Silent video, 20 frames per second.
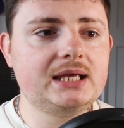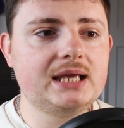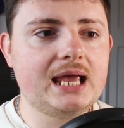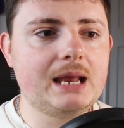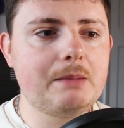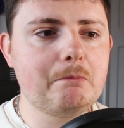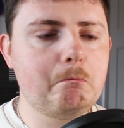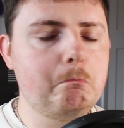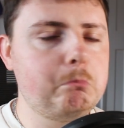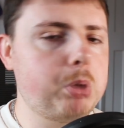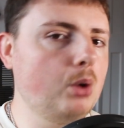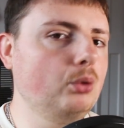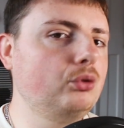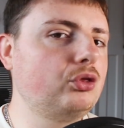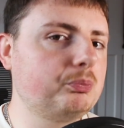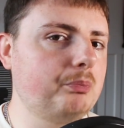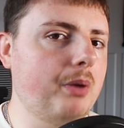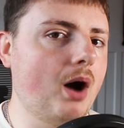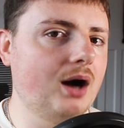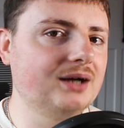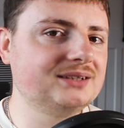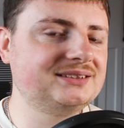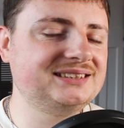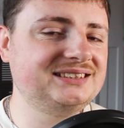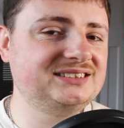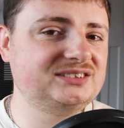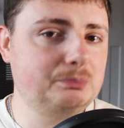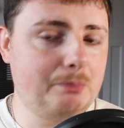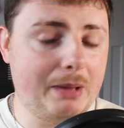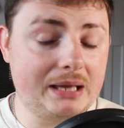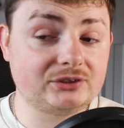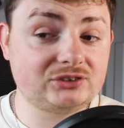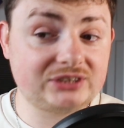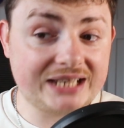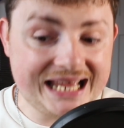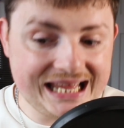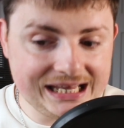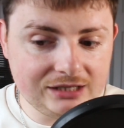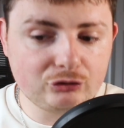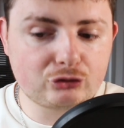in both parties' best
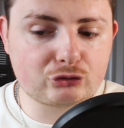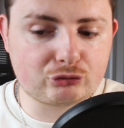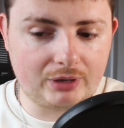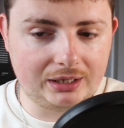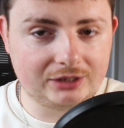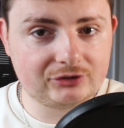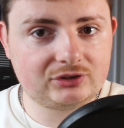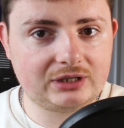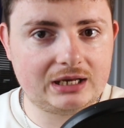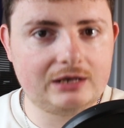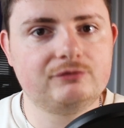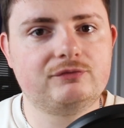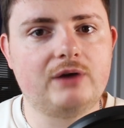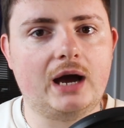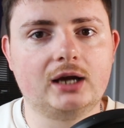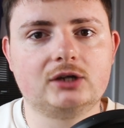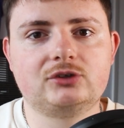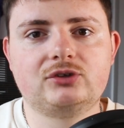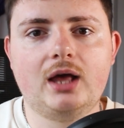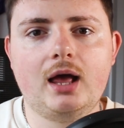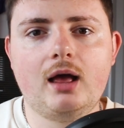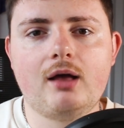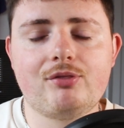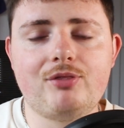interest, in fact,